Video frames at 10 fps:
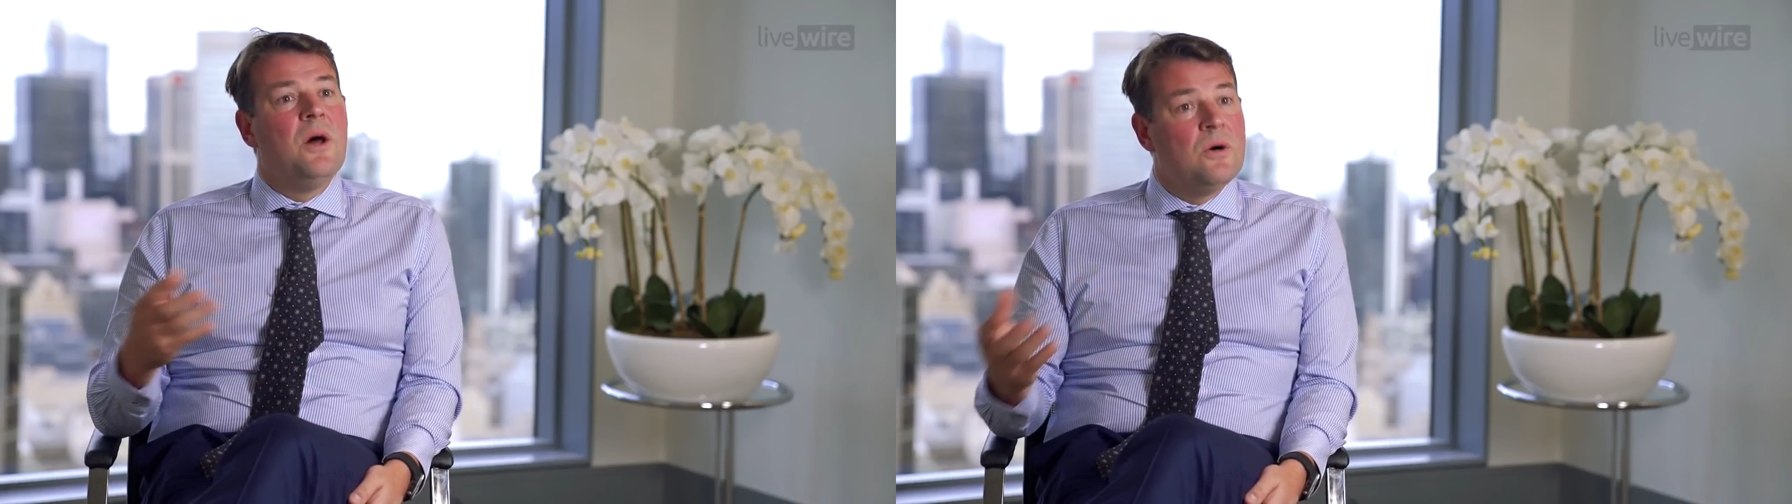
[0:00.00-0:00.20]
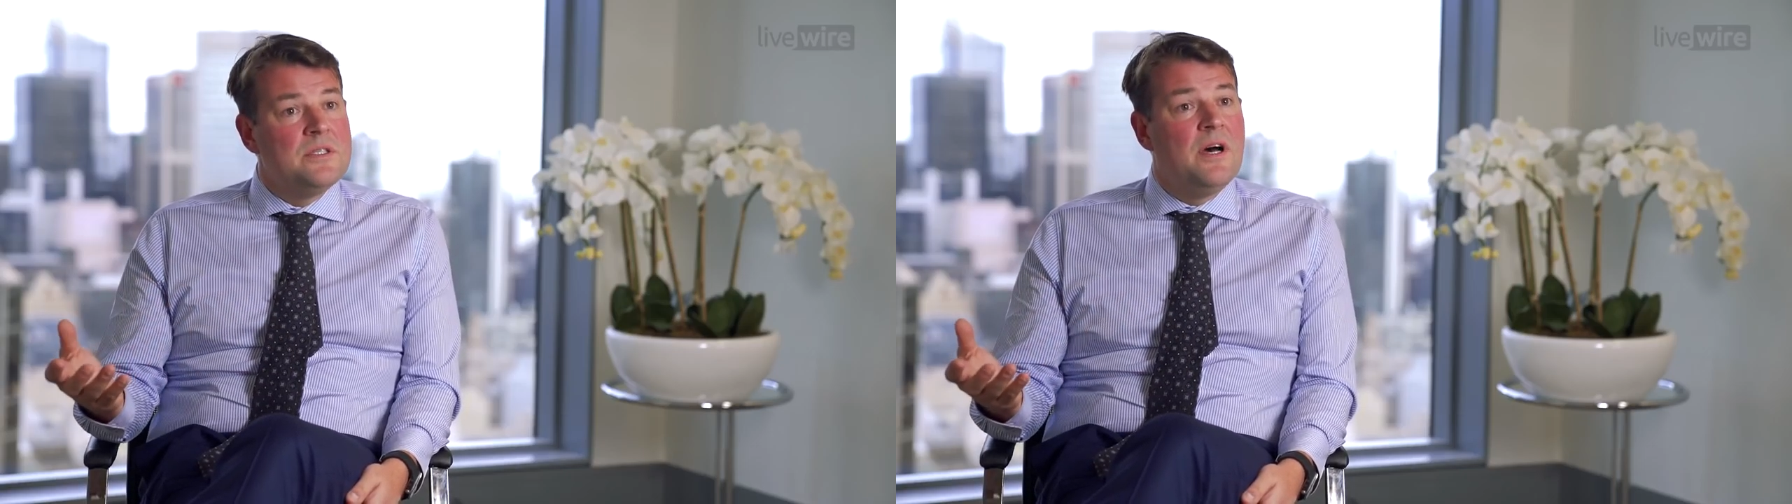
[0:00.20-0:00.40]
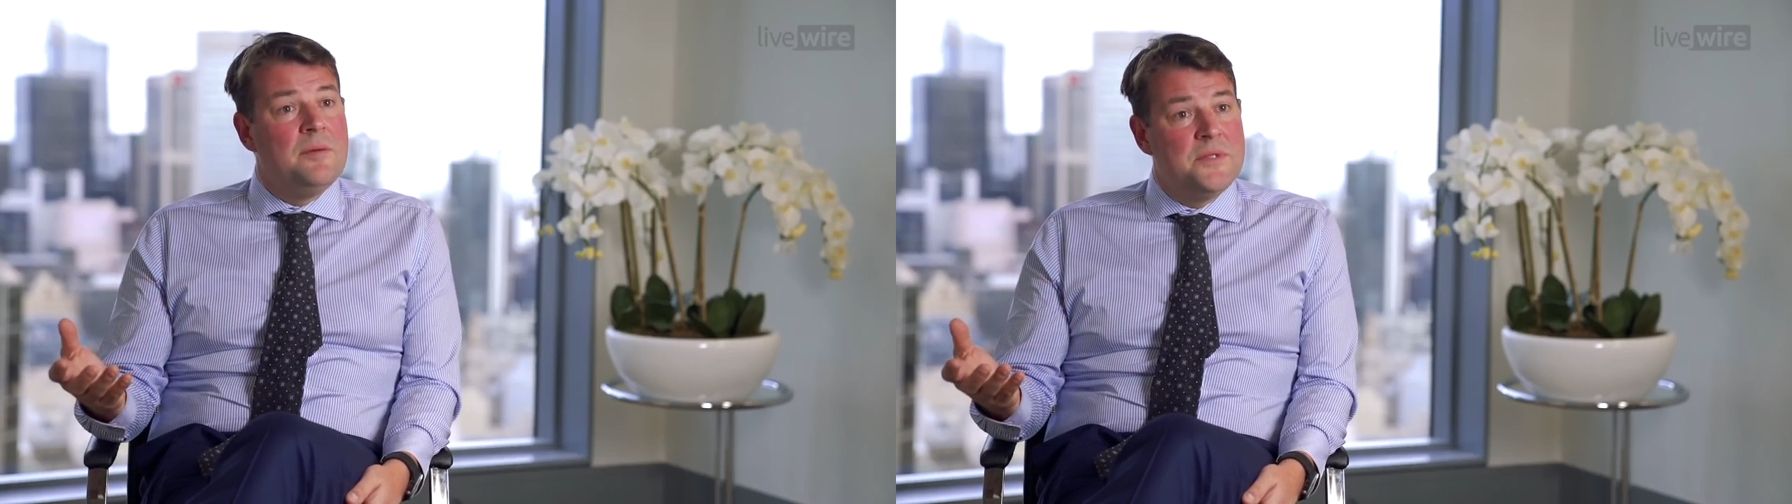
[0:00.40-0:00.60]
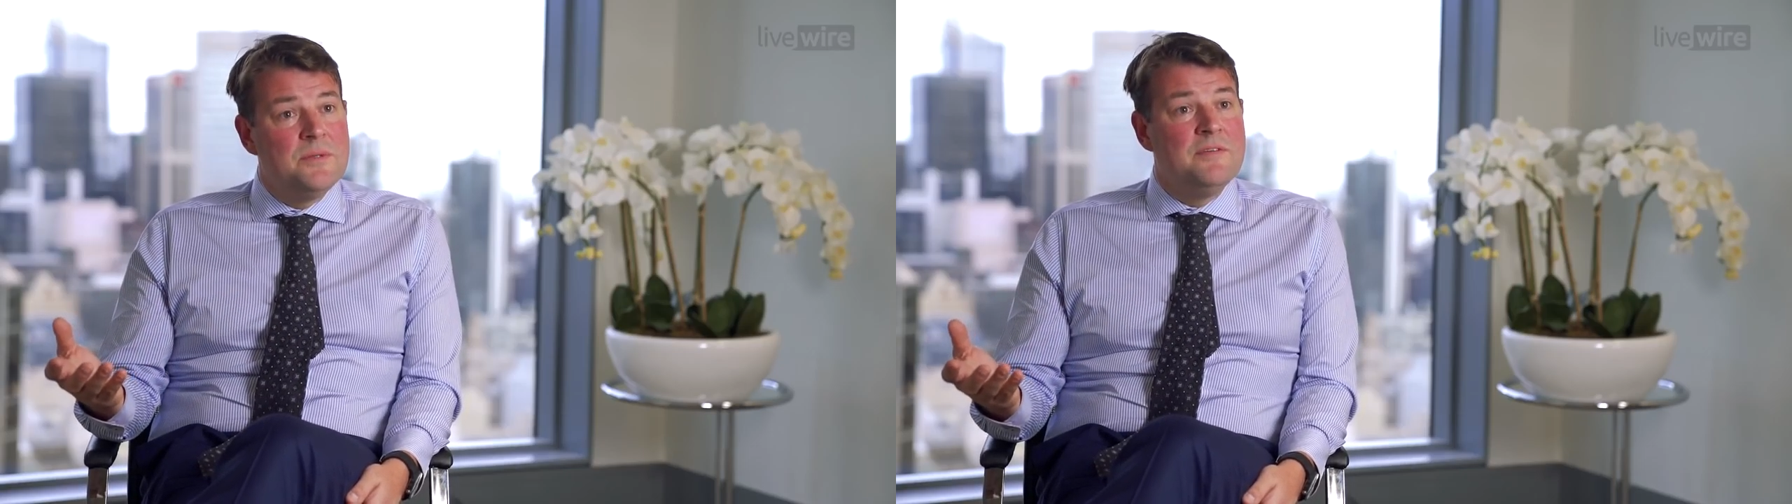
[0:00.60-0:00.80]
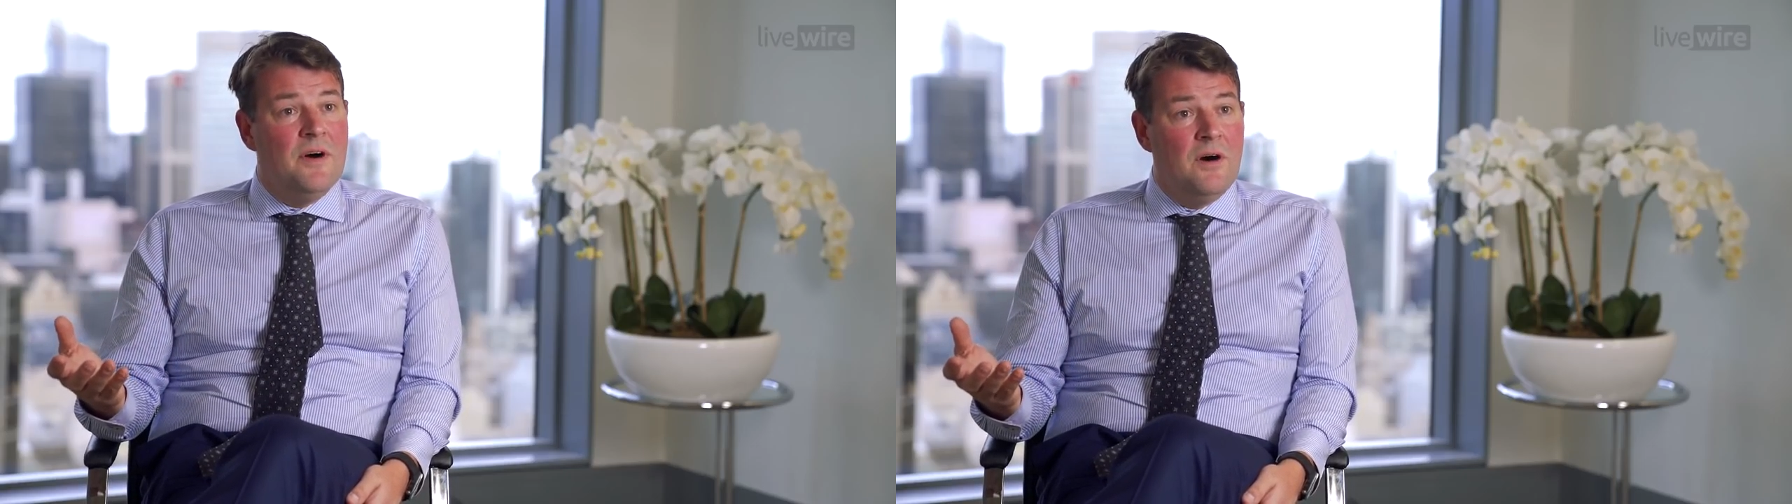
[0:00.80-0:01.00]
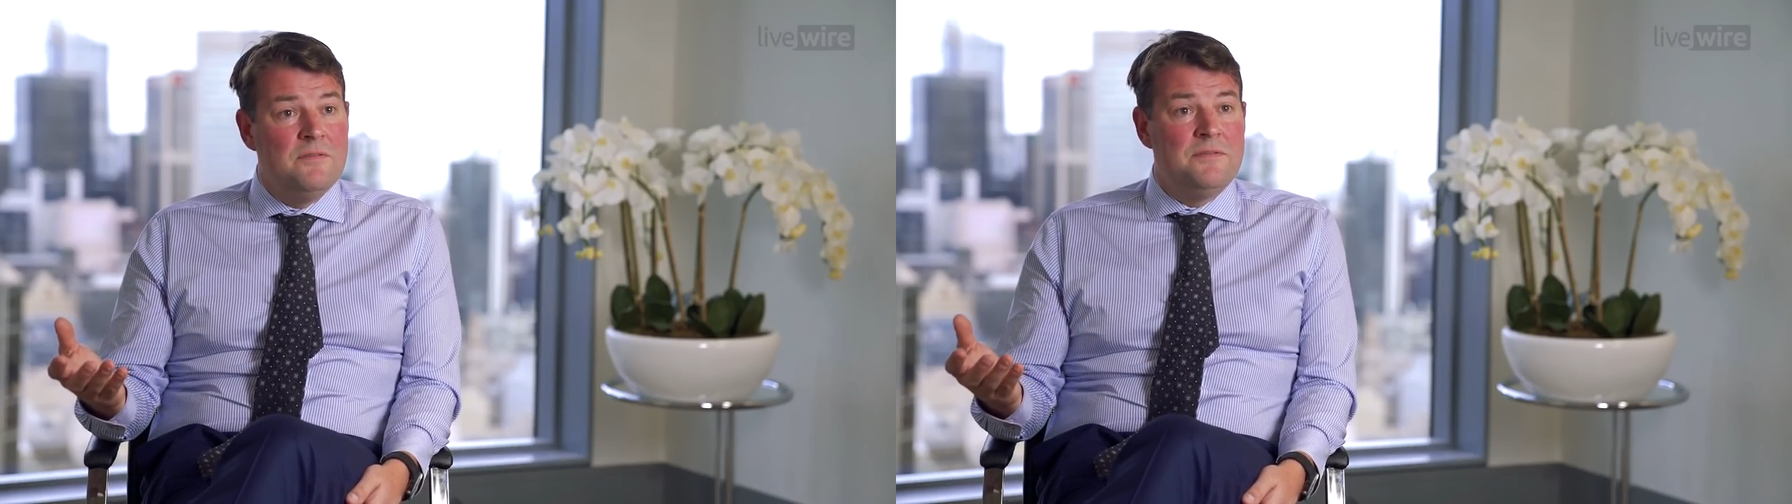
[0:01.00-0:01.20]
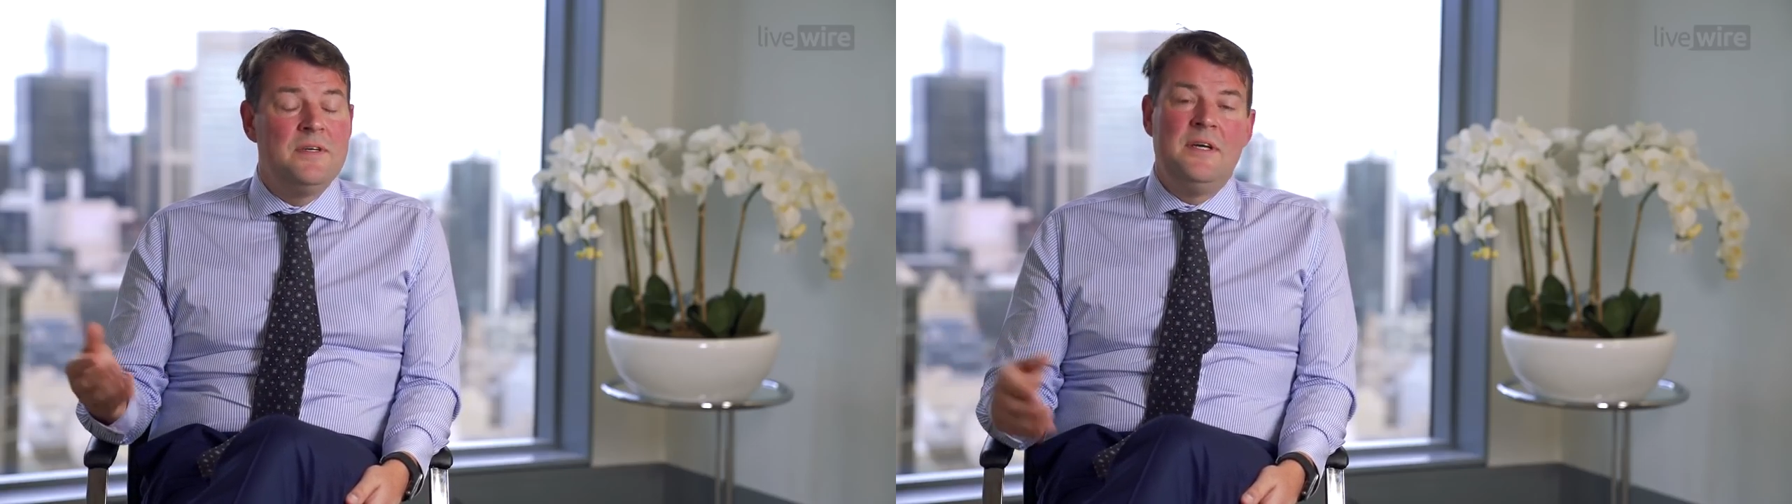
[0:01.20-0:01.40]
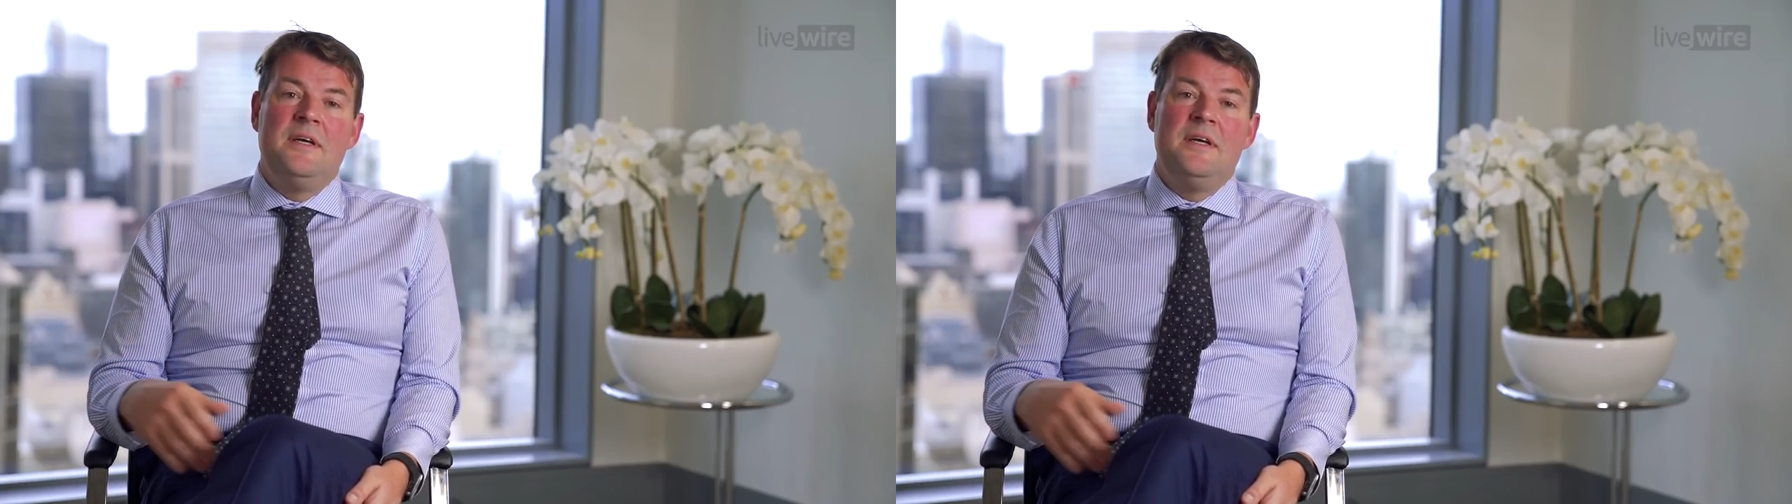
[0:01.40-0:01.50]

long time to evolve.